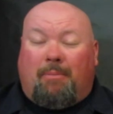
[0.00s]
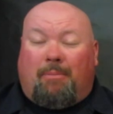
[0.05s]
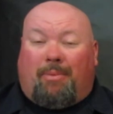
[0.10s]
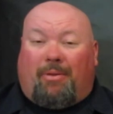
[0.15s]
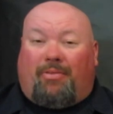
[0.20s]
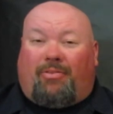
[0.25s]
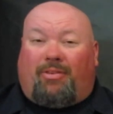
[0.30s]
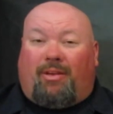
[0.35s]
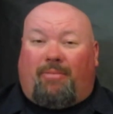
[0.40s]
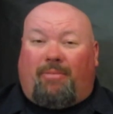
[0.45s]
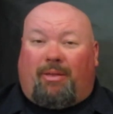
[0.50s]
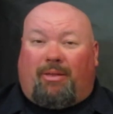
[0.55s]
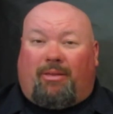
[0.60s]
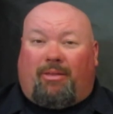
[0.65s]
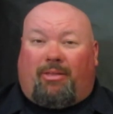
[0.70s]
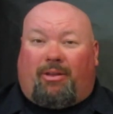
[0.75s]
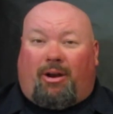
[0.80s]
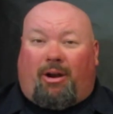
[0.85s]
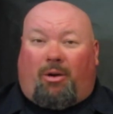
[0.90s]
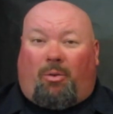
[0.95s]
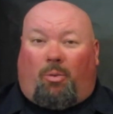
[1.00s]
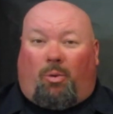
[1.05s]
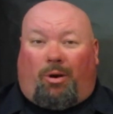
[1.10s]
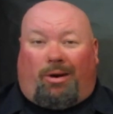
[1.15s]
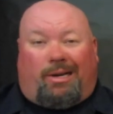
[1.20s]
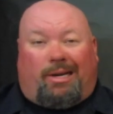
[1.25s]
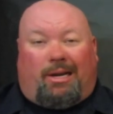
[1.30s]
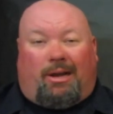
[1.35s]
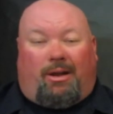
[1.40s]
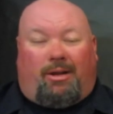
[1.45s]
but something that they are
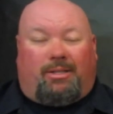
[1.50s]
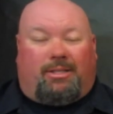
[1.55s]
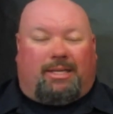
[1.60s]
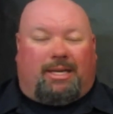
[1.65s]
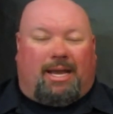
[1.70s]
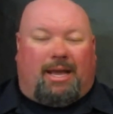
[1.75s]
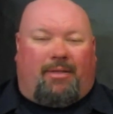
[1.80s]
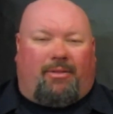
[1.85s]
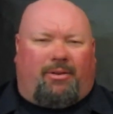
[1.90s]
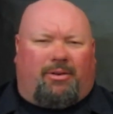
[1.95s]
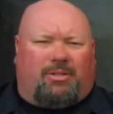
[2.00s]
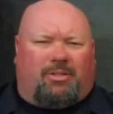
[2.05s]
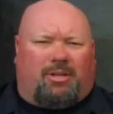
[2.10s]
working on together.